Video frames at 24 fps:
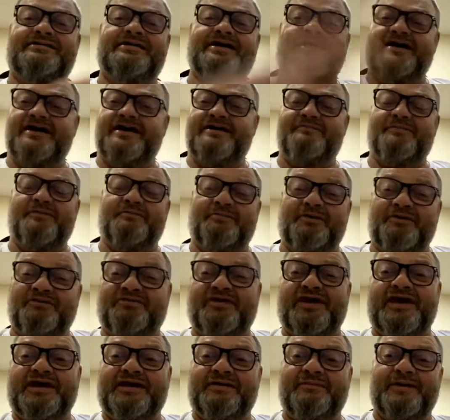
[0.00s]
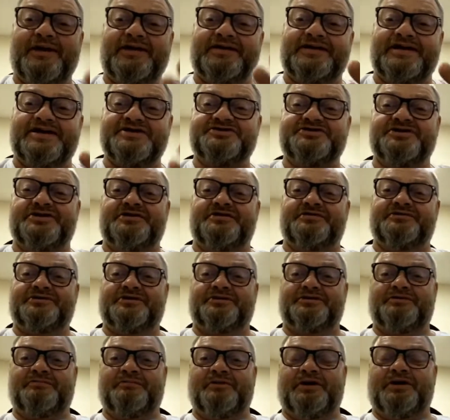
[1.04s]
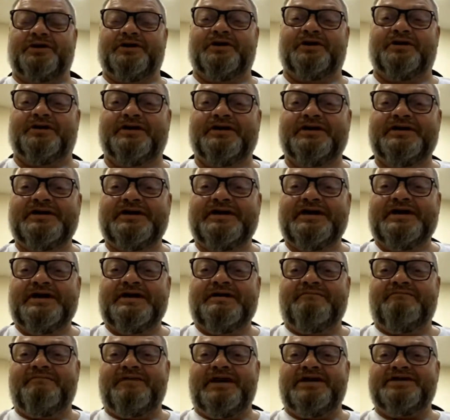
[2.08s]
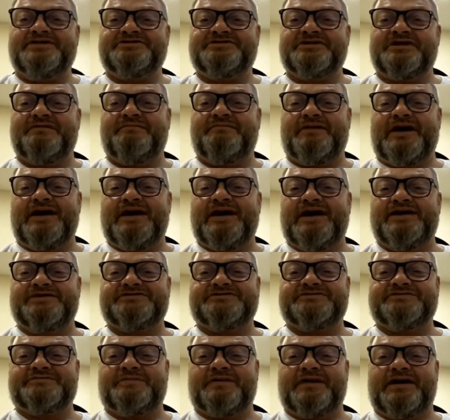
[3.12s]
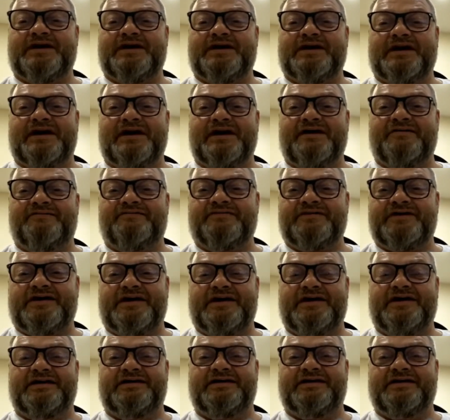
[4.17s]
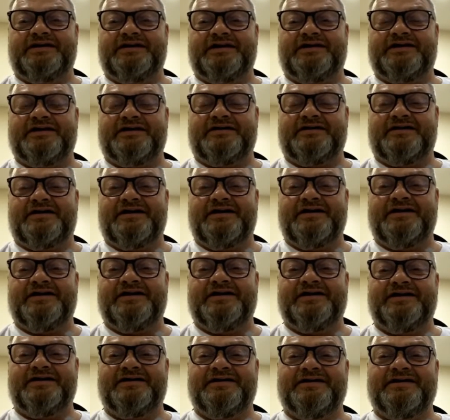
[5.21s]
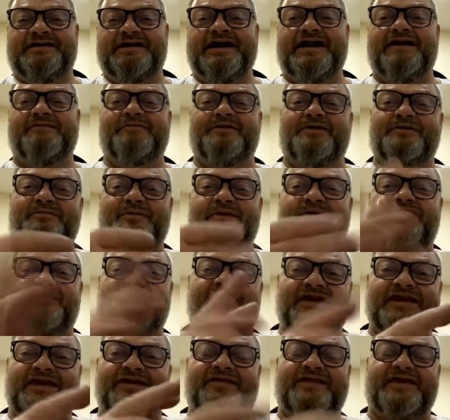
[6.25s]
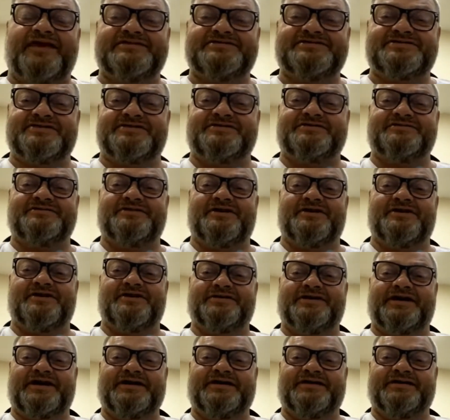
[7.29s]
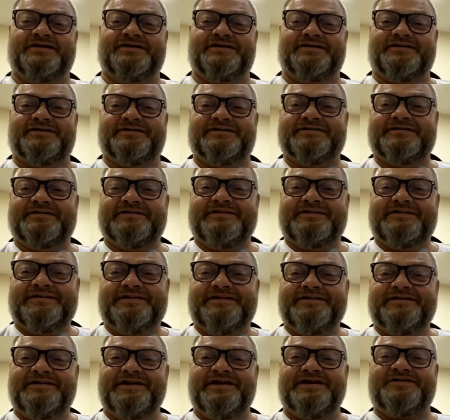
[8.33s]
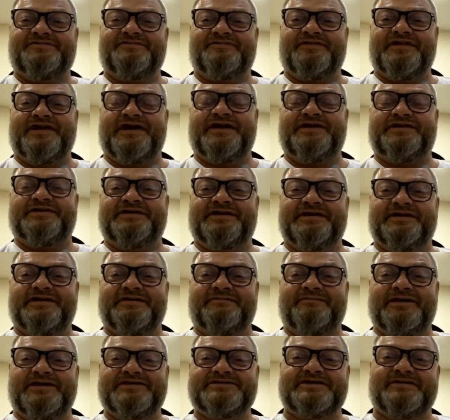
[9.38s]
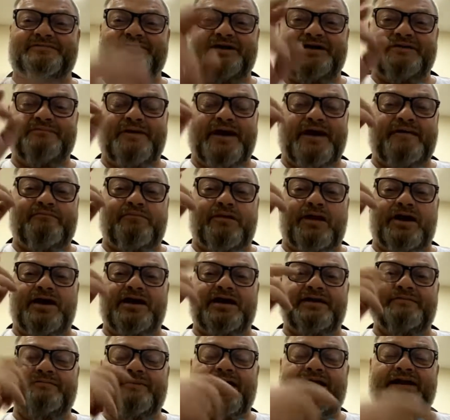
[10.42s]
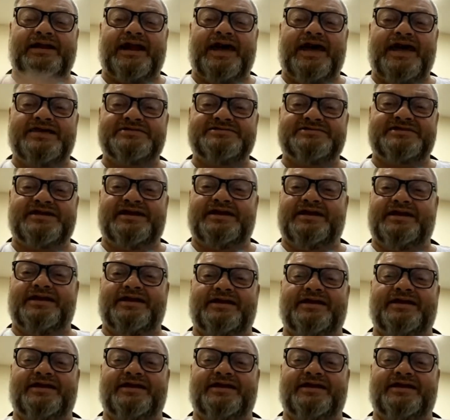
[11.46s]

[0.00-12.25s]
I'm gonna be thinking about that song till tomorrow. Made sure my house is paid off and in the car. I hear you. Now I'm gonna be thinking that song all day long. Thanks for that, Tim. That's gonna be in my brain. My last thing at